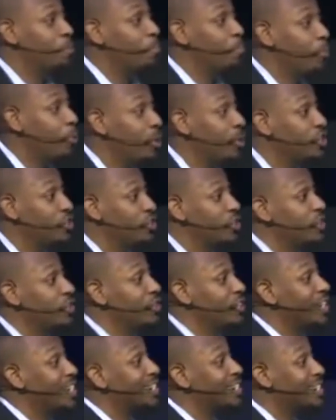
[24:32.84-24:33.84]

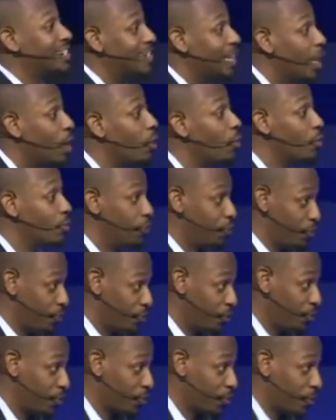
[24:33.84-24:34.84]
preaches
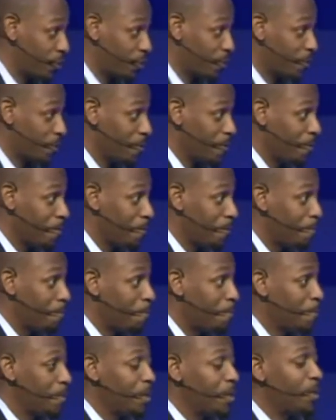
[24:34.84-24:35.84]
itself.
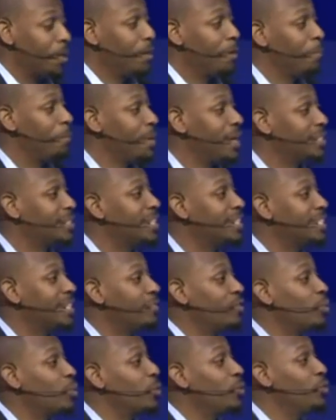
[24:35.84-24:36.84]
Blessed is
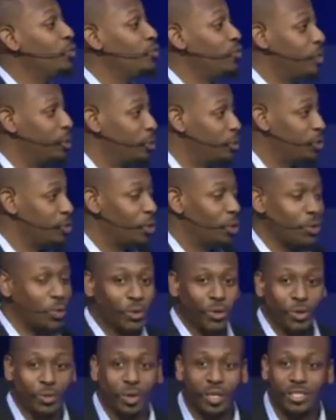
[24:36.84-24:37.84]
everyone who fears the
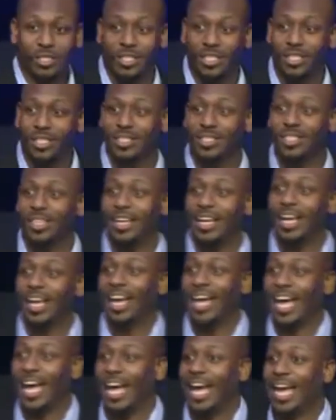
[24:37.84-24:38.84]
Lord, watch this,
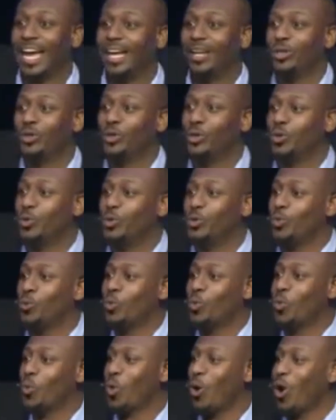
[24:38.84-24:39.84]
and who
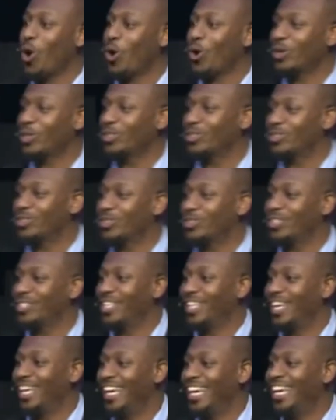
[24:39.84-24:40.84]
walks
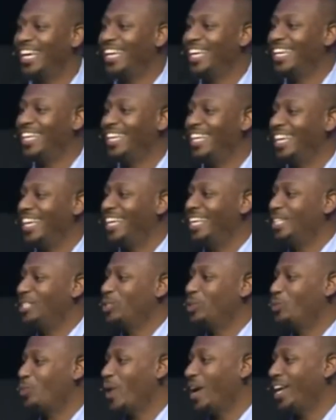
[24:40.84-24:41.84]
in
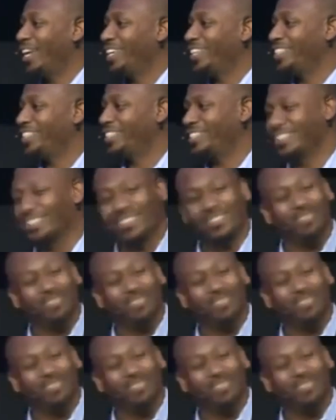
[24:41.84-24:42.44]
his ways.